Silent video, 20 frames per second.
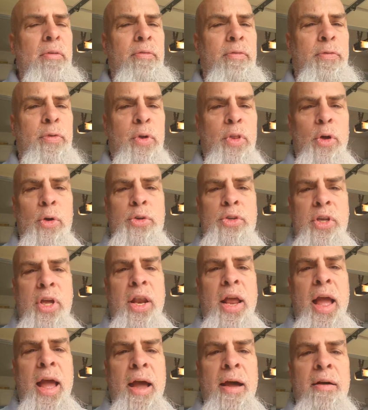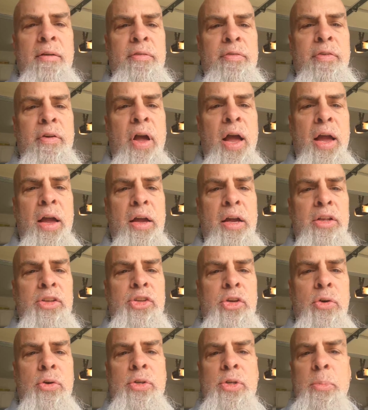for those that have
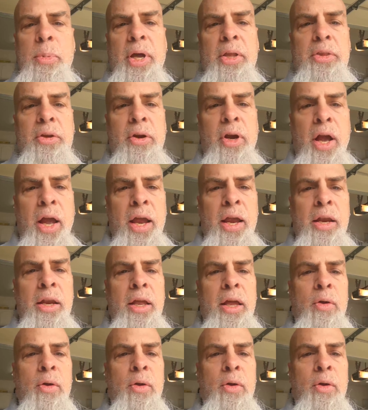concerns about their height